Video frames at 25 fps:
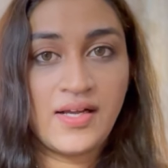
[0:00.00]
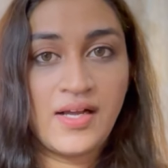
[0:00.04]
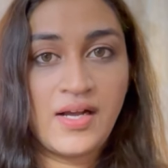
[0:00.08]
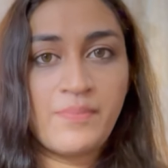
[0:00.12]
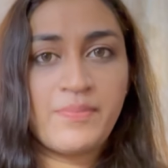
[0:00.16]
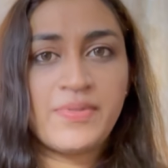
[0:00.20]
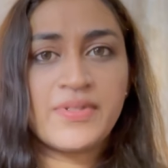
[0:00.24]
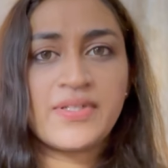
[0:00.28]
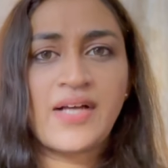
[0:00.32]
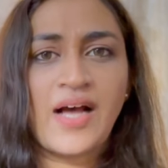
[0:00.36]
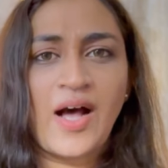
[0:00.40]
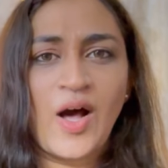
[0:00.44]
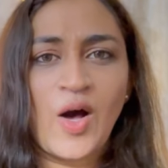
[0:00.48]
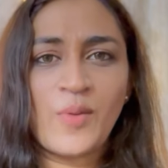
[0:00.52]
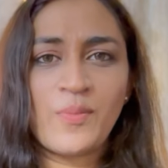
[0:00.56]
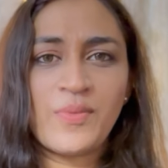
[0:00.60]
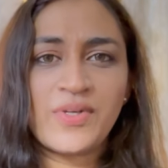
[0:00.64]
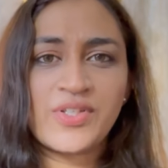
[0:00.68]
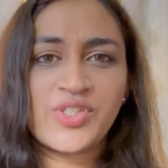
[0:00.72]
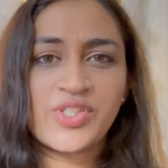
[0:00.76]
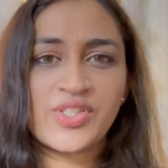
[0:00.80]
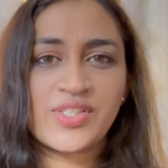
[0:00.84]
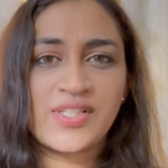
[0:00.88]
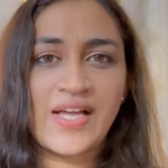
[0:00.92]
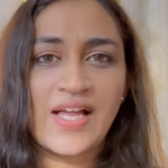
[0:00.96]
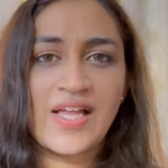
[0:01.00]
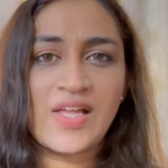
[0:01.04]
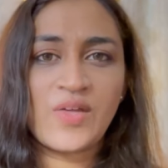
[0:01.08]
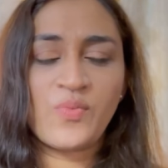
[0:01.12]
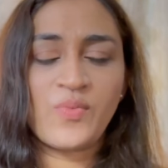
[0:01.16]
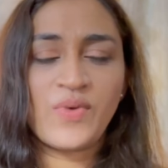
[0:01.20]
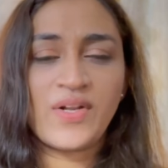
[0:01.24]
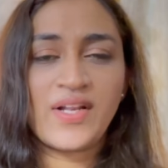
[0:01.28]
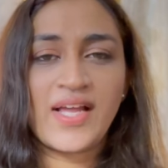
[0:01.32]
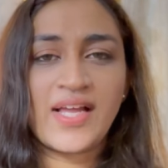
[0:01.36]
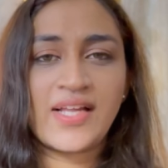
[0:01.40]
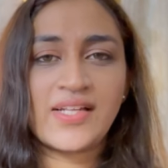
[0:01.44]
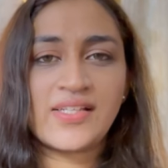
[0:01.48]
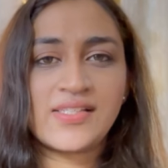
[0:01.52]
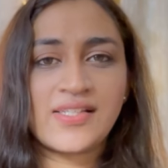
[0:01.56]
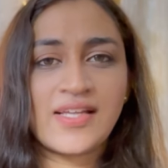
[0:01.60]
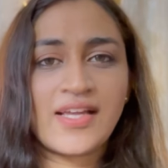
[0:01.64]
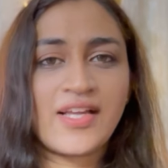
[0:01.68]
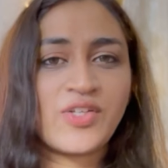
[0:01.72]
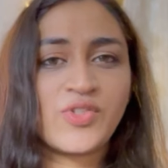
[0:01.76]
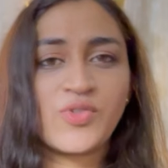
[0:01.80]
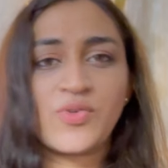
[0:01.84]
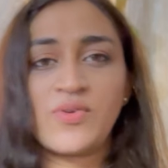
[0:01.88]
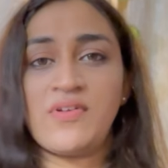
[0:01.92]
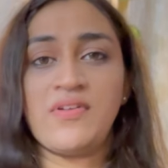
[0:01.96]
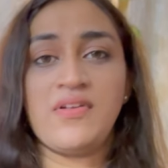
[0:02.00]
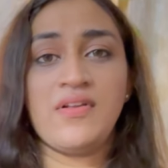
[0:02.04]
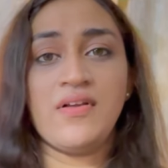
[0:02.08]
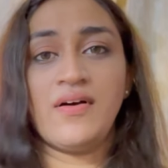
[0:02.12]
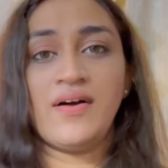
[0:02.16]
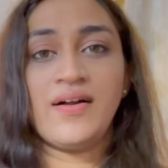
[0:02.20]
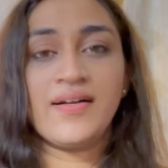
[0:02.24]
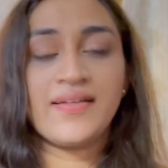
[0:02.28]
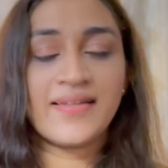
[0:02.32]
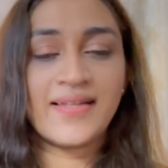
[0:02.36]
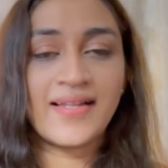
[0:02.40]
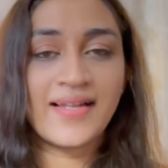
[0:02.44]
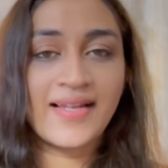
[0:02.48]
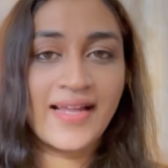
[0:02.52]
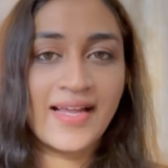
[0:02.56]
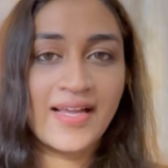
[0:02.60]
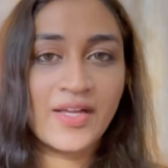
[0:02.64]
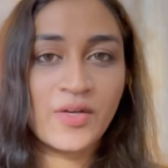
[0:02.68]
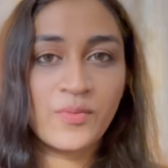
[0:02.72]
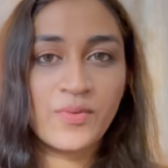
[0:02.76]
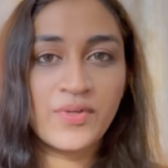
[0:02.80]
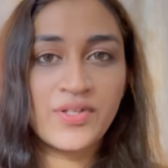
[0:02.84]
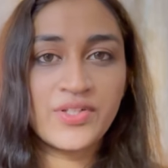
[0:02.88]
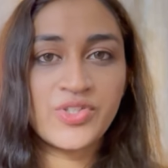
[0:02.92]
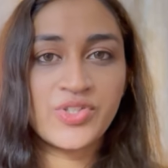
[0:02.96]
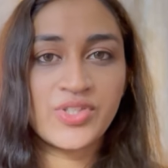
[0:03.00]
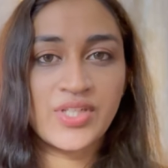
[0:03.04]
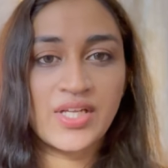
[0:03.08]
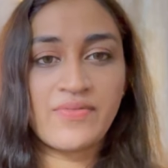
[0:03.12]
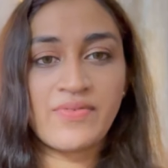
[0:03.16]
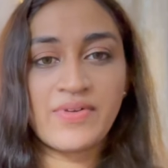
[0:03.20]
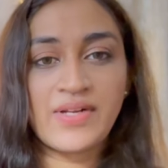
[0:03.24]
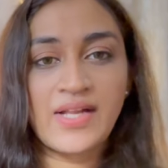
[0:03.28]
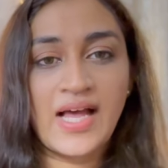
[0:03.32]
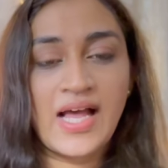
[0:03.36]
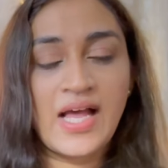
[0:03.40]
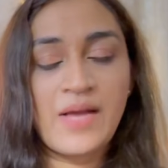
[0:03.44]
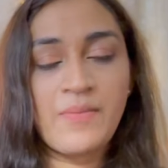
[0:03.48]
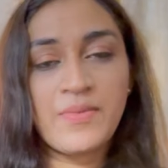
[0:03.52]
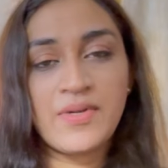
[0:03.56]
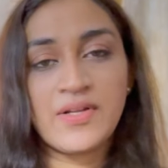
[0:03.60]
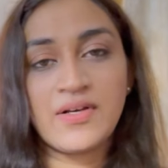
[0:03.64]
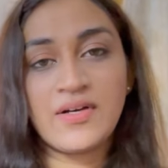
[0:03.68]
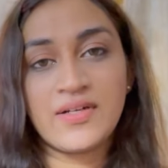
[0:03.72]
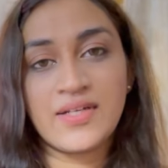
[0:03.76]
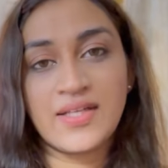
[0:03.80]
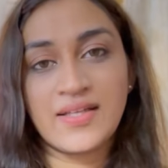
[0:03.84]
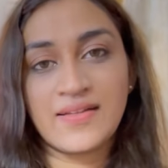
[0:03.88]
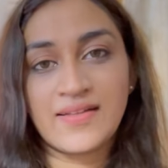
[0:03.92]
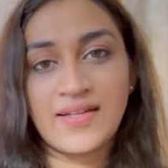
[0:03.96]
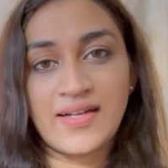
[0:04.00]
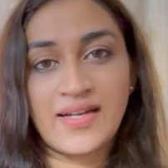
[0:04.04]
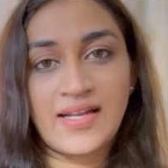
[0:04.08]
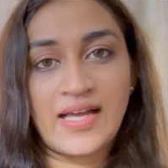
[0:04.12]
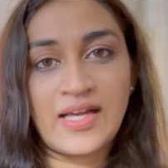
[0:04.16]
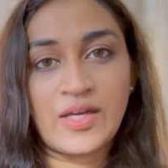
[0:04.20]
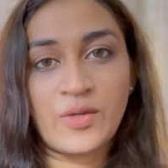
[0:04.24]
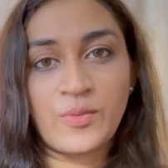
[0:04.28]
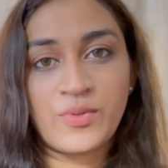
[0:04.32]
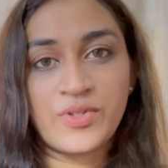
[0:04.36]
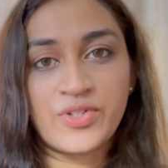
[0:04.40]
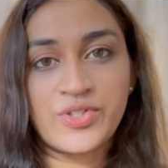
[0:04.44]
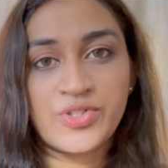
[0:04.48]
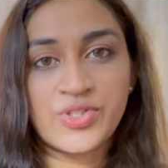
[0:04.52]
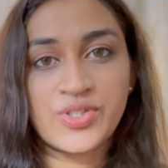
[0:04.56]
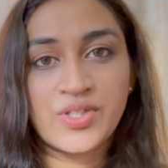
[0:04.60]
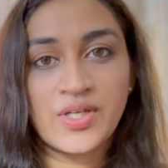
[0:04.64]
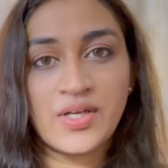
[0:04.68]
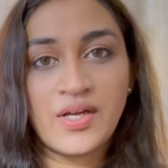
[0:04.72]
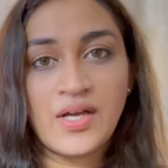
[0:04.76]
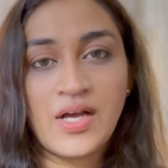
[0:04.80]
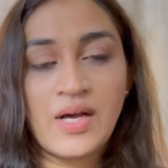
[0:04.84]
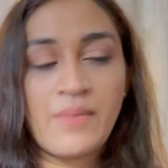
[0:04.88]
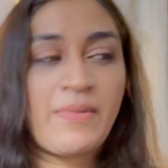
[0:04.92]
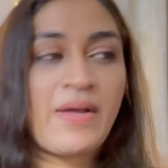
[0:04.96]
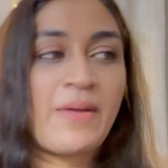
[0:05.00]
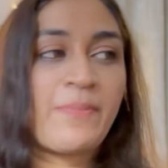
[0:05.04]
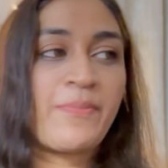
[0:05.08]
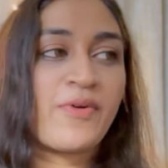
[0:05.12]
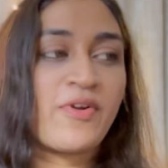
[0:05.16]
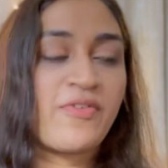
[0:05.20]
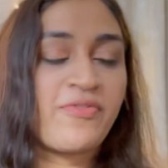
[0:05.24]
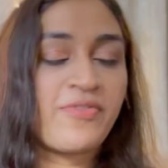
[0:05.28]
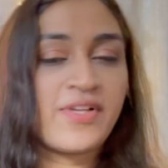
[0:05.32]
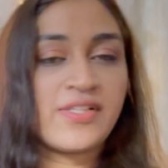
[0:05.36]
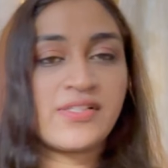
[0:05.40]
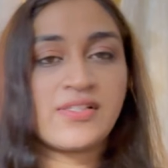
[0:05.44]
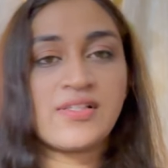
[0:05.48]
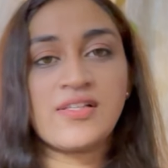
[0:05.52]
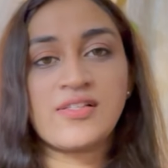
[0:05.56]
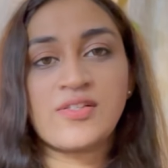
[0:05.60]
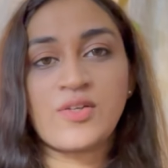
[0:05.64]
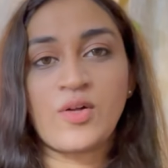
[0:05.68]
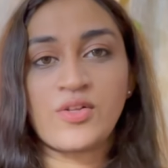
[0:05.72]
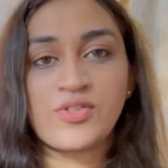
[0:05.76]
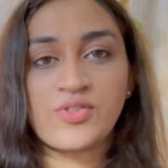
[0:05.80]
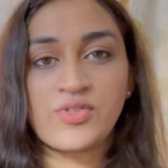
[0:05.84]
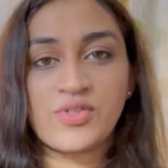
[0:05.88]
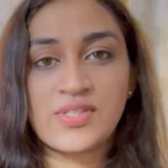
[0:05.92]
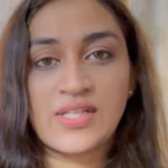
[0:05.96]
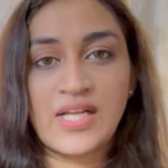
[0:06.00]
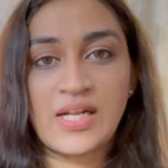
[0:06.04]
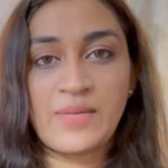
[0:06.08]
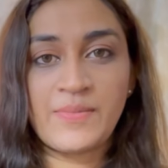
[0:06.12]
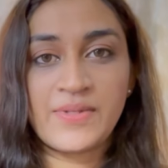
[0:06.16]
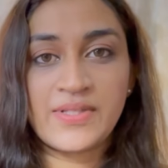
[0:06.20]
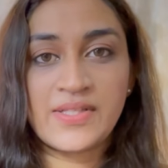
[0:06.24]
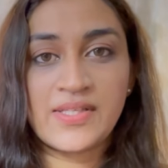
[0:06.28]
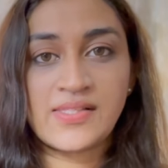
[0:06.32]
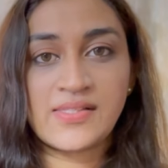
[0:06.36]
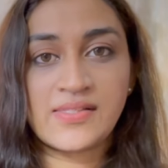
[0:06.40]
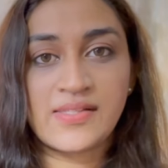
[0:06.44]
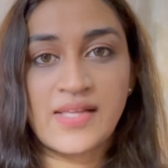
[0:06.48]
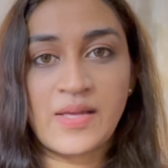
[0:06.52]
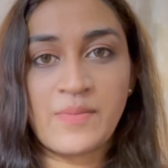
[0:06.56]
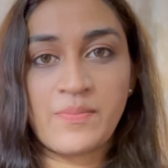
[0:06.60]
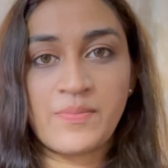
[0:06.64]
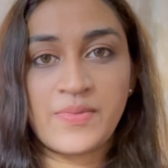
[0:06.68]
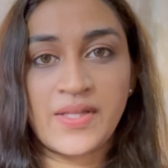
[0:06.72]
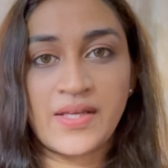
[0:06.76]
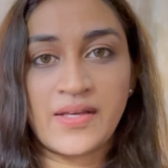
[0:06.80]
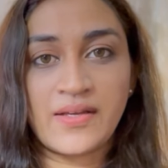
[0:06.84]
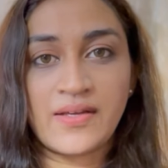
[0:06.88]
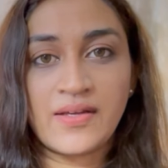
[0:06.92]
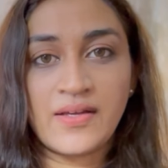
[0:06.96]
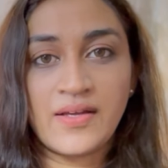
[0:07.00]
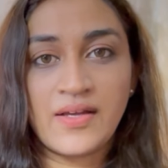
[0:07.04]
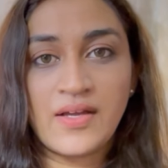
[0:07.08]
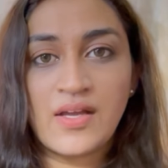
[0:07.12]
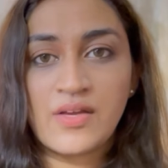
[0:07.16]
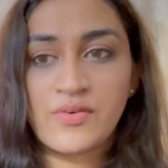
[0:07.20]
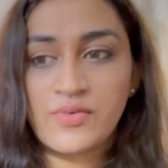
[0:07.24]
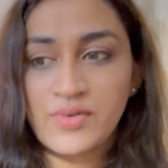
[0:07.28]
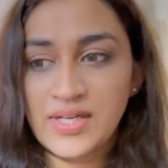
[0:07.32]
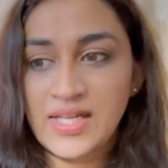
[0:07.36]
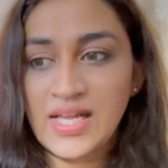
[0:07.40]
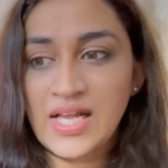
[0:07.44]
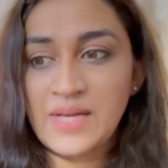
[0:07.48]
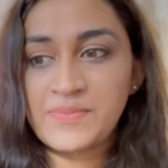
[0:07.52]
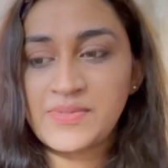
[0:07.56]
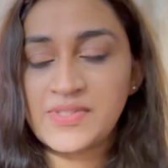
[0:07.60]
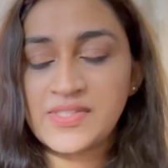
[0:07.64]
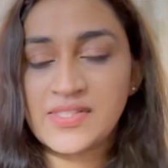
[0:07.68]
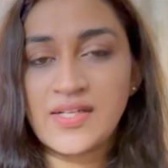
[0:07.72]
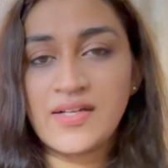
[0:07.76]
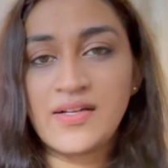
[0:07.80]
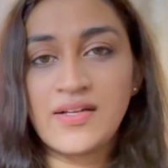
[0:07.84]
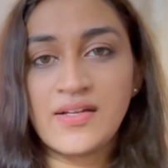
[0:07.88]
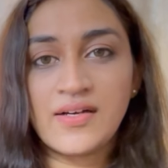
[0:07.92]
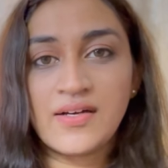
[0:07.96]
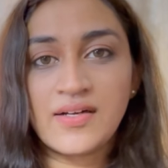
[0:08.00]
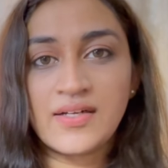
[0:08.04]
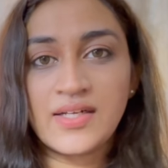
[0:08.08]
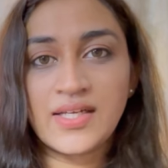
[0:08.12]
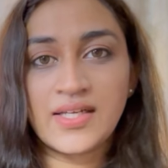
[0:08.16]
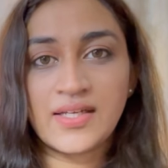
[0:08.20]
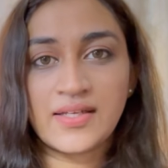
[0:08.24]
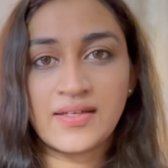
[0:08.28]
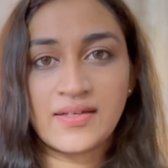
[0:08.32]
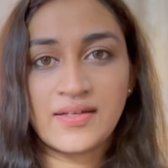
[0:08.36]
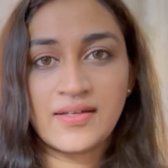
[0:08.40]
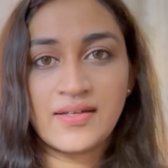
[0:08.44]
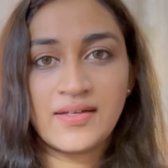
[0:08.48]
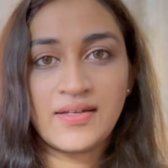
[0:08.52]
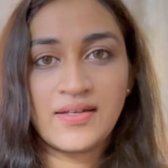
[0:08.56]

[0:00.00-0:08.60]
But how much time will I take to learn the language? Even I am learning the language. My professors also tell me the same thing. Rini, I'm still learning.